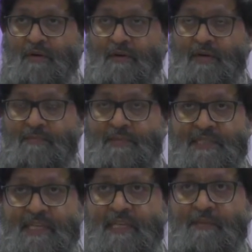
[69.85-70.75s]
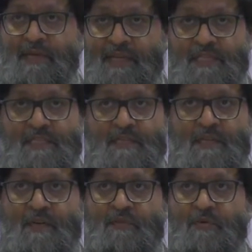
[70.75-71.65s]
have been taking place
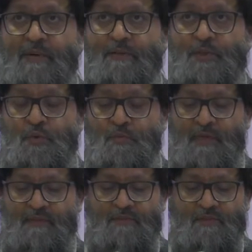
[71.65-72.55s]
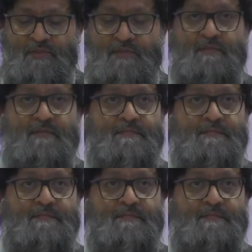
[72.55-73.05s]
for about 2 months.